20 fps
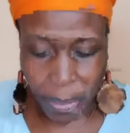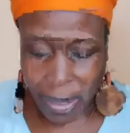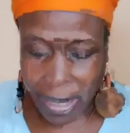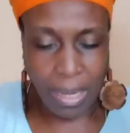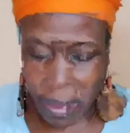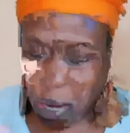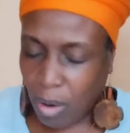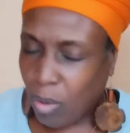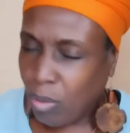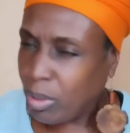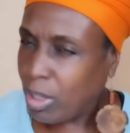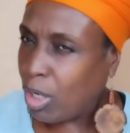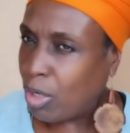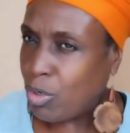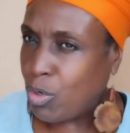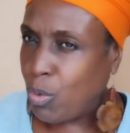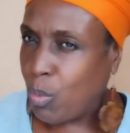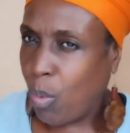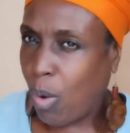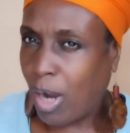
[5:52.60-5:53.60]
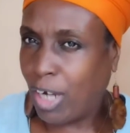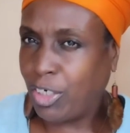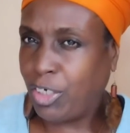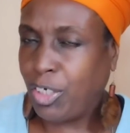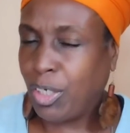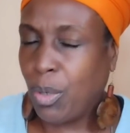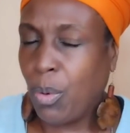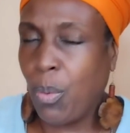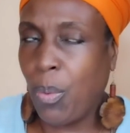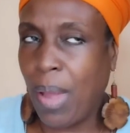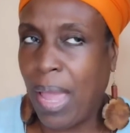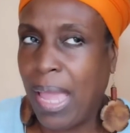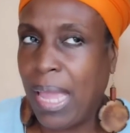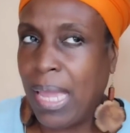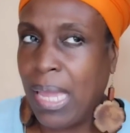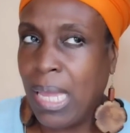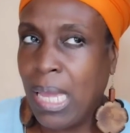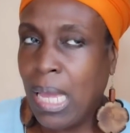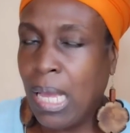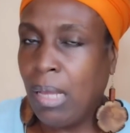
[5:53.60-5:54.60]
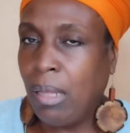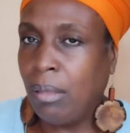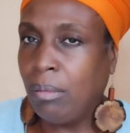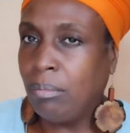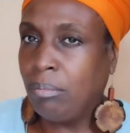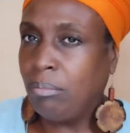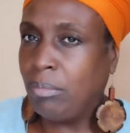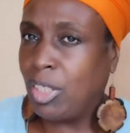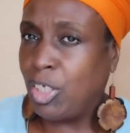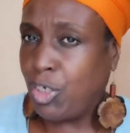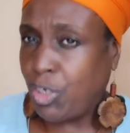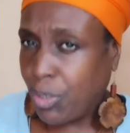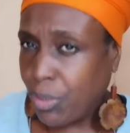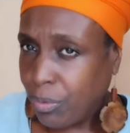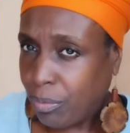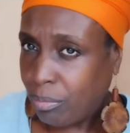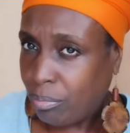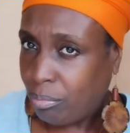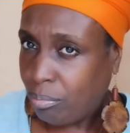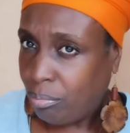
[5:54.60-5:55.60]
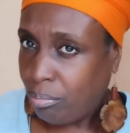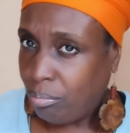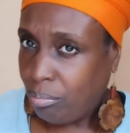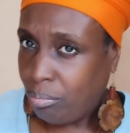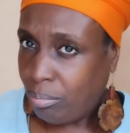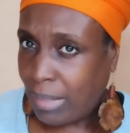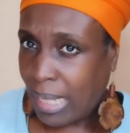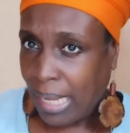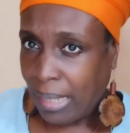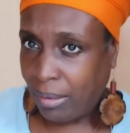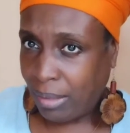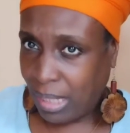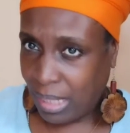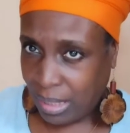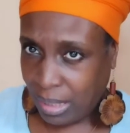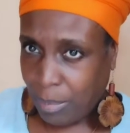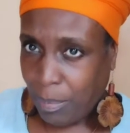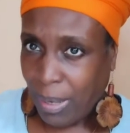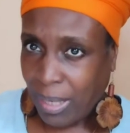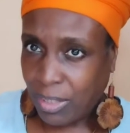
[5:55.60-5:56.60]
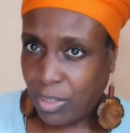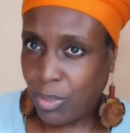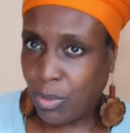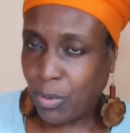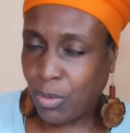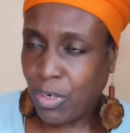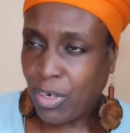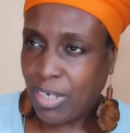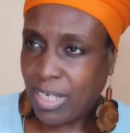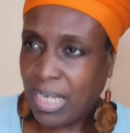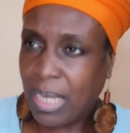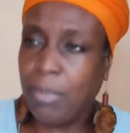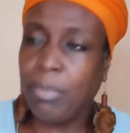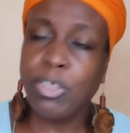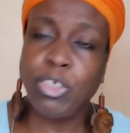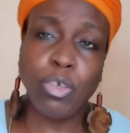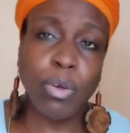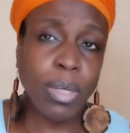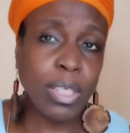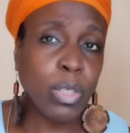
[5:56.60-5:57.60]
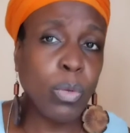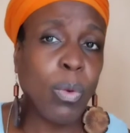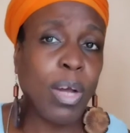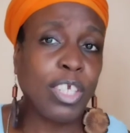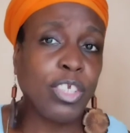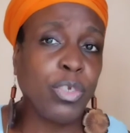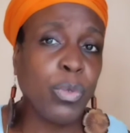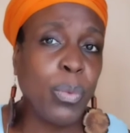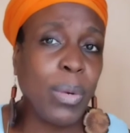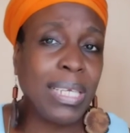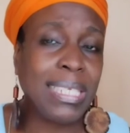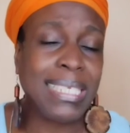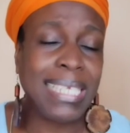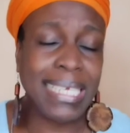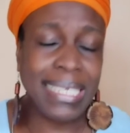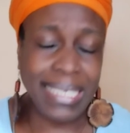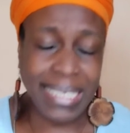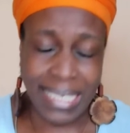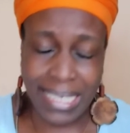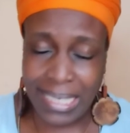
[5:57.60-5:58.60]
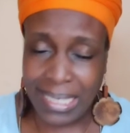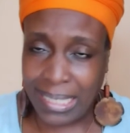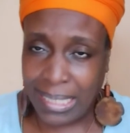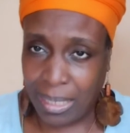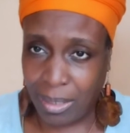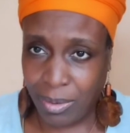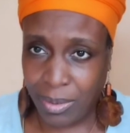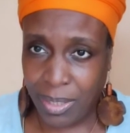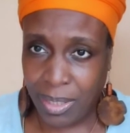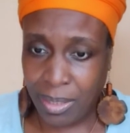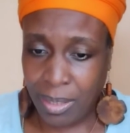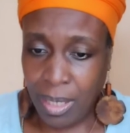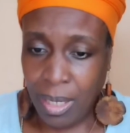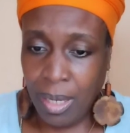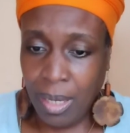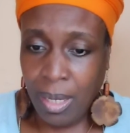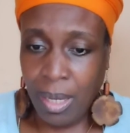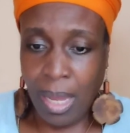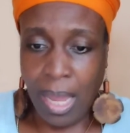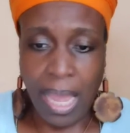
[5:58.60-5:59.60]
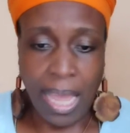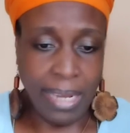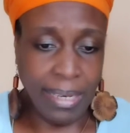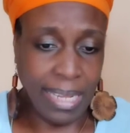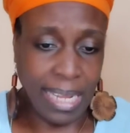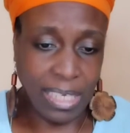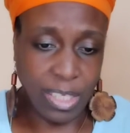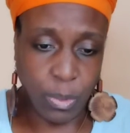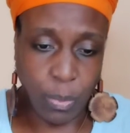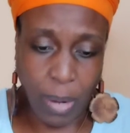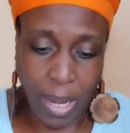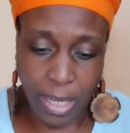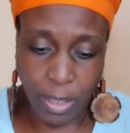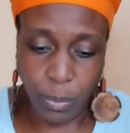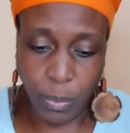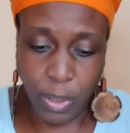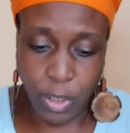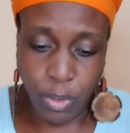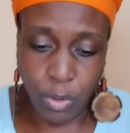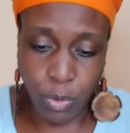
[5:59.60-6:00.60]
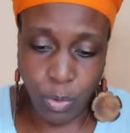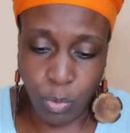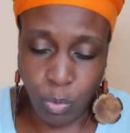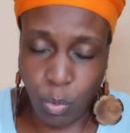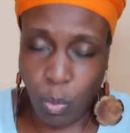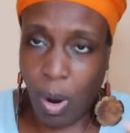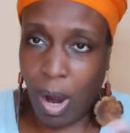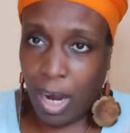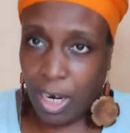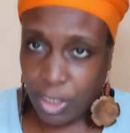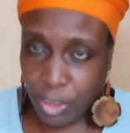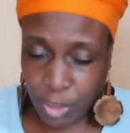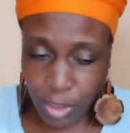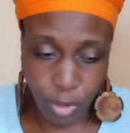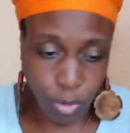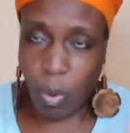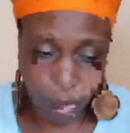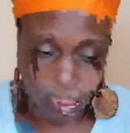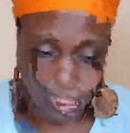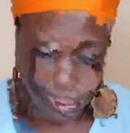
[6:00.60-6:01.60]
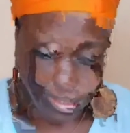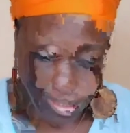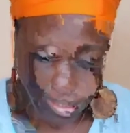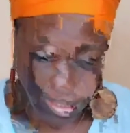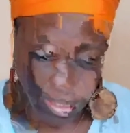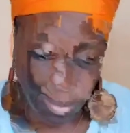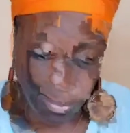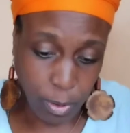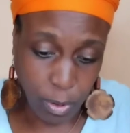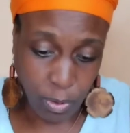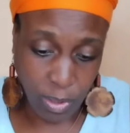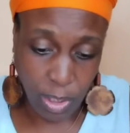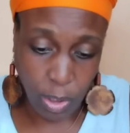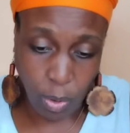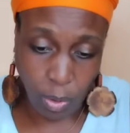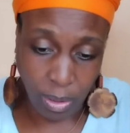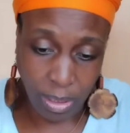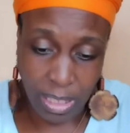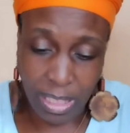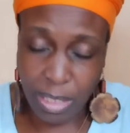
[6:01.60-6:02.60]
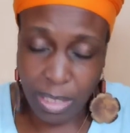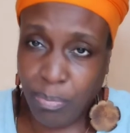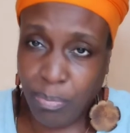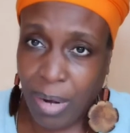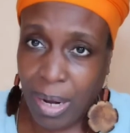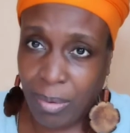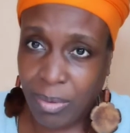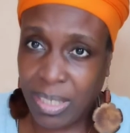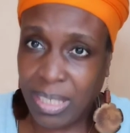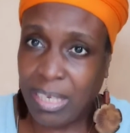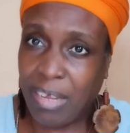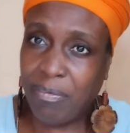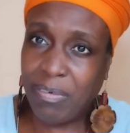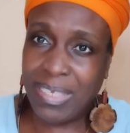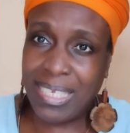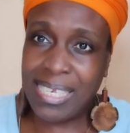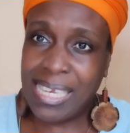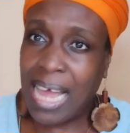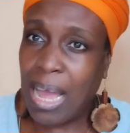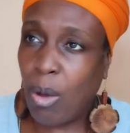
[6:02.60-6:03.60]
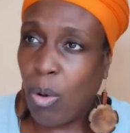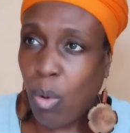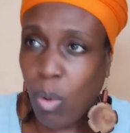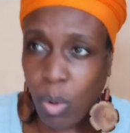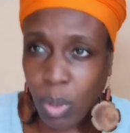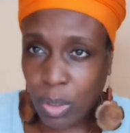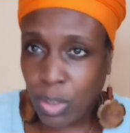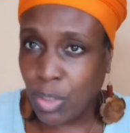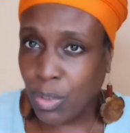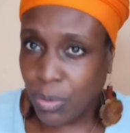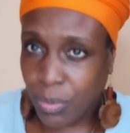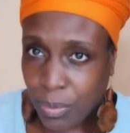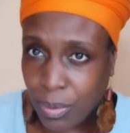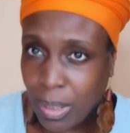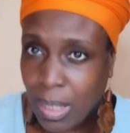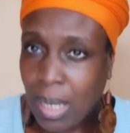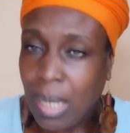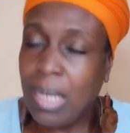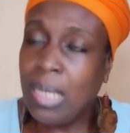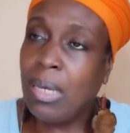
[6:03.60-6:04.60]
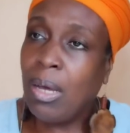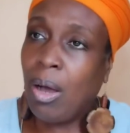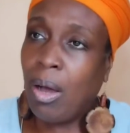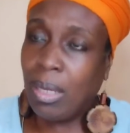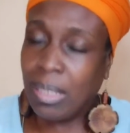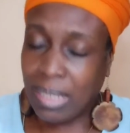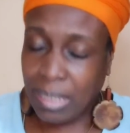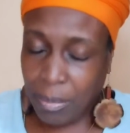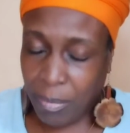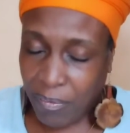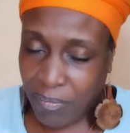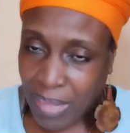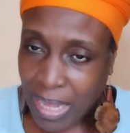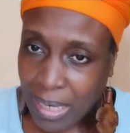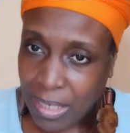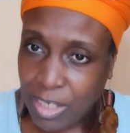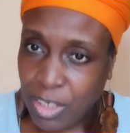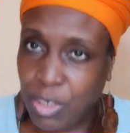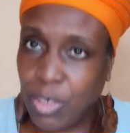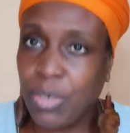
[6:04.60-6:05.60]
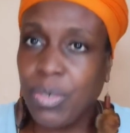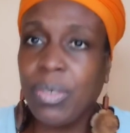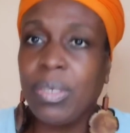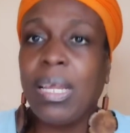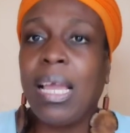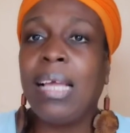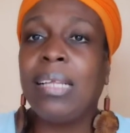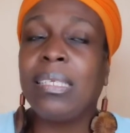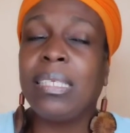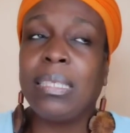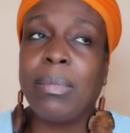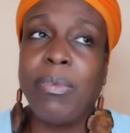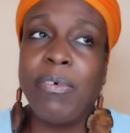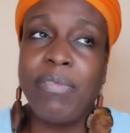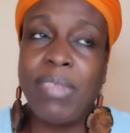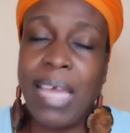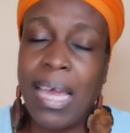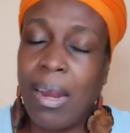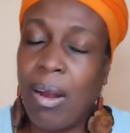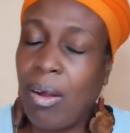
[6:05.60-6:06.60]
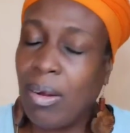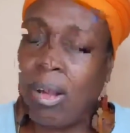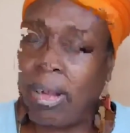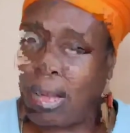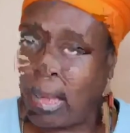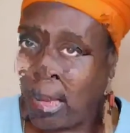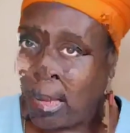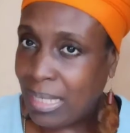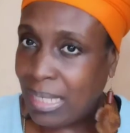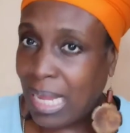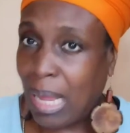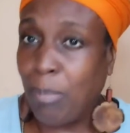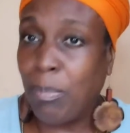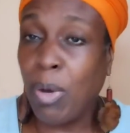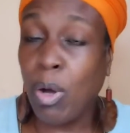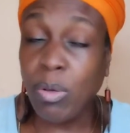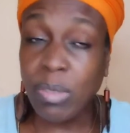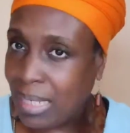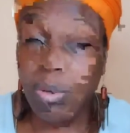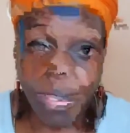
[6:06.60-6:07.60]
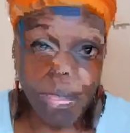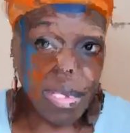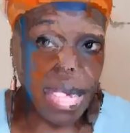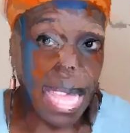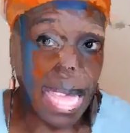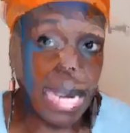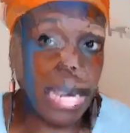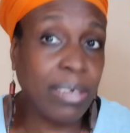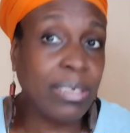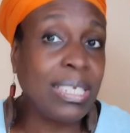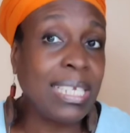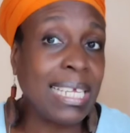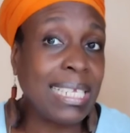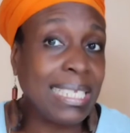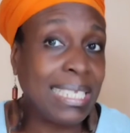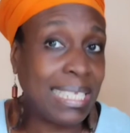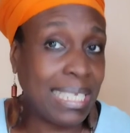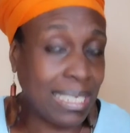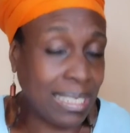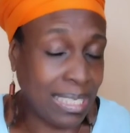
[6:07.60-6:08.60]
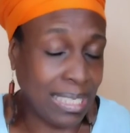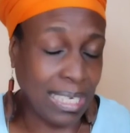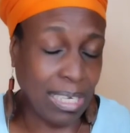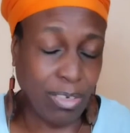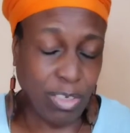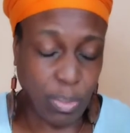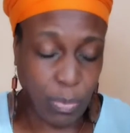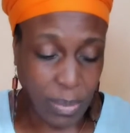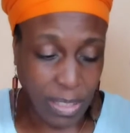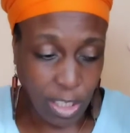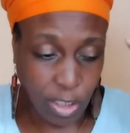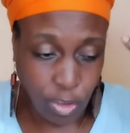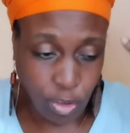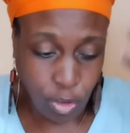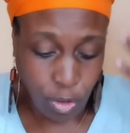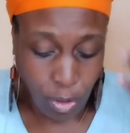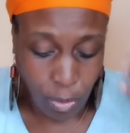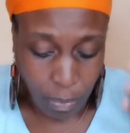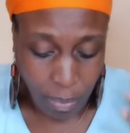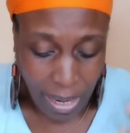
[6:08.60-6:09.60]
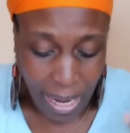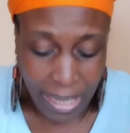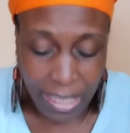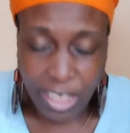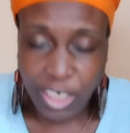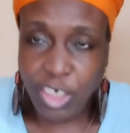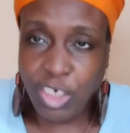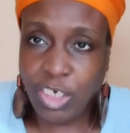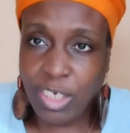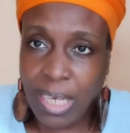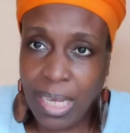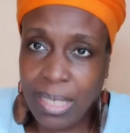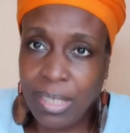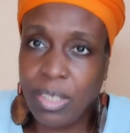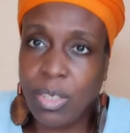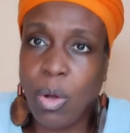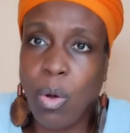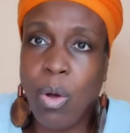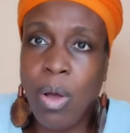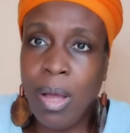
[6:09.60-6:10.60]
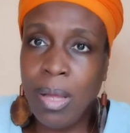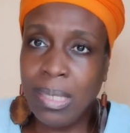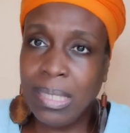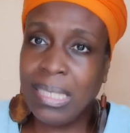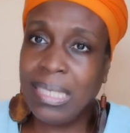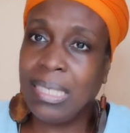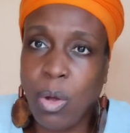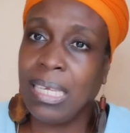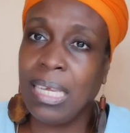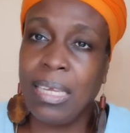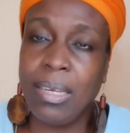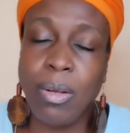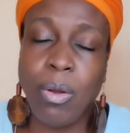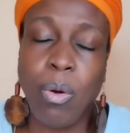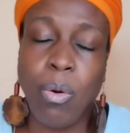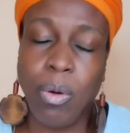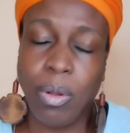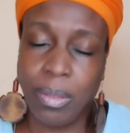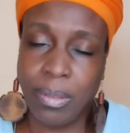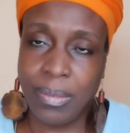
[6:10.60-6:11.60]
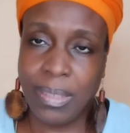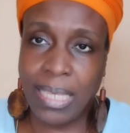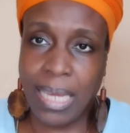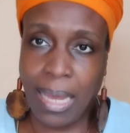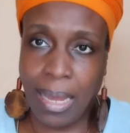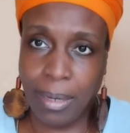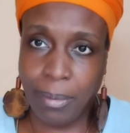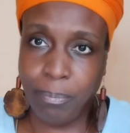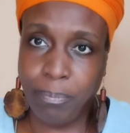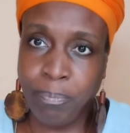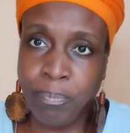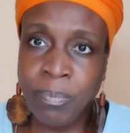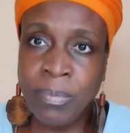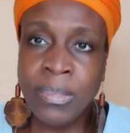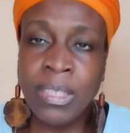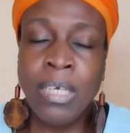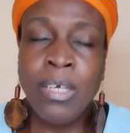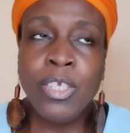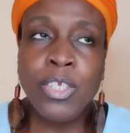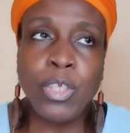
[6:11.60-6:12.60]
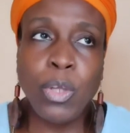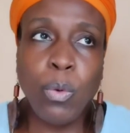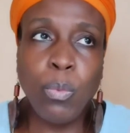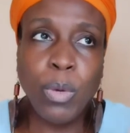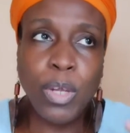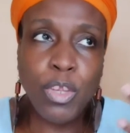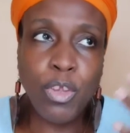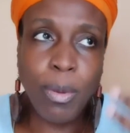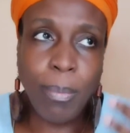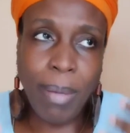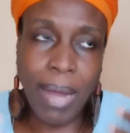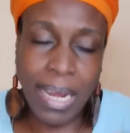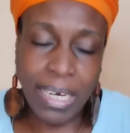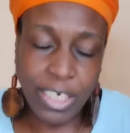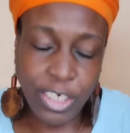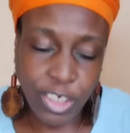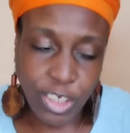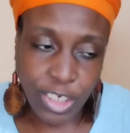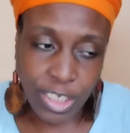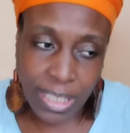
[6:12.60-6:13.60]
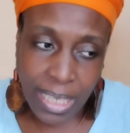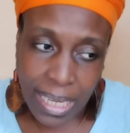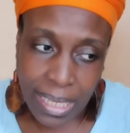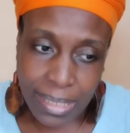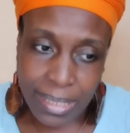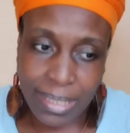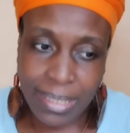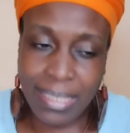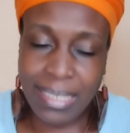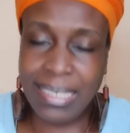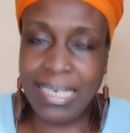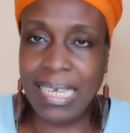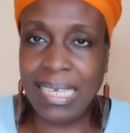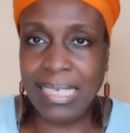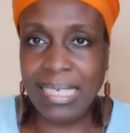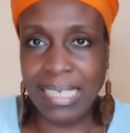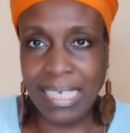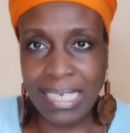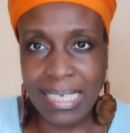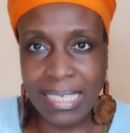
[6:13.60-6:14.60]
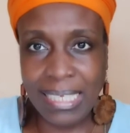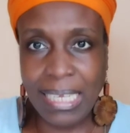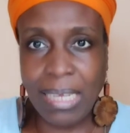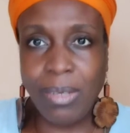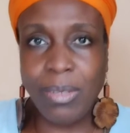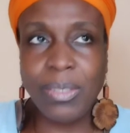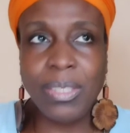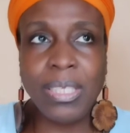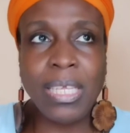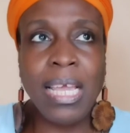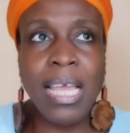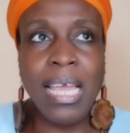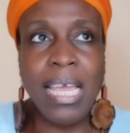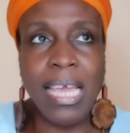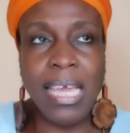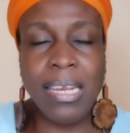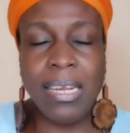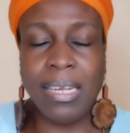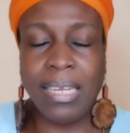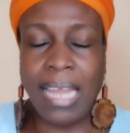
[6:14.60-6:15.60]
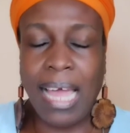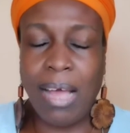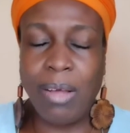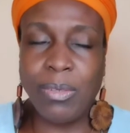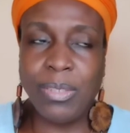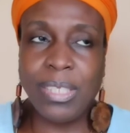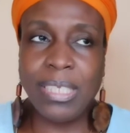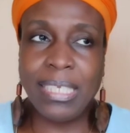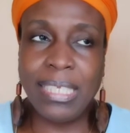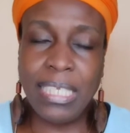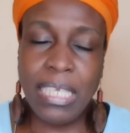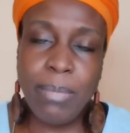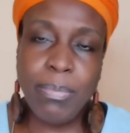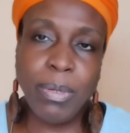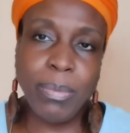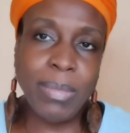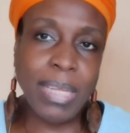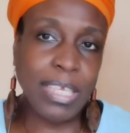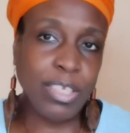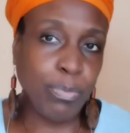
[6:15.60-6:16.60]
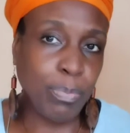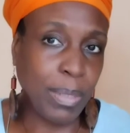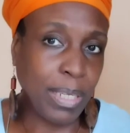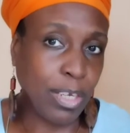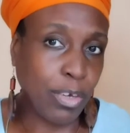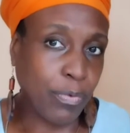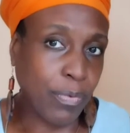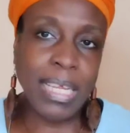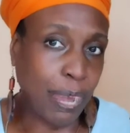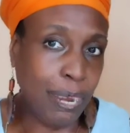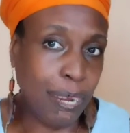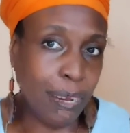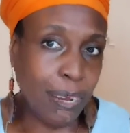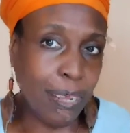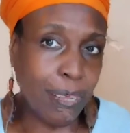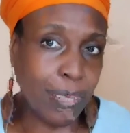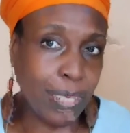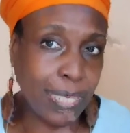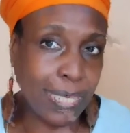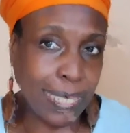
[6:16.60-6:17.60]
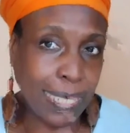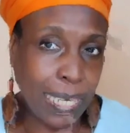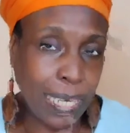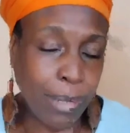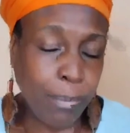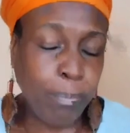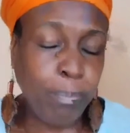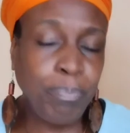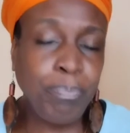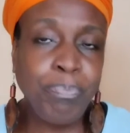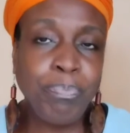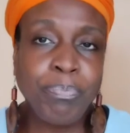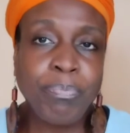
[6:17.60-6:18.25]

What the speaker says: and not only are you washing away the dirt that gets deposited on your skin, but you're also washing away dead skin cells. And that's why when you wash and you look at the tub and you see all brown stuff, it's not all dirt. Some of that is dirt and some of that are dead. Most of that are dead skin cells, because your body sheds skin all the time. So when your body sheds the dead skin cells, it allows the sebum that's being created in the skin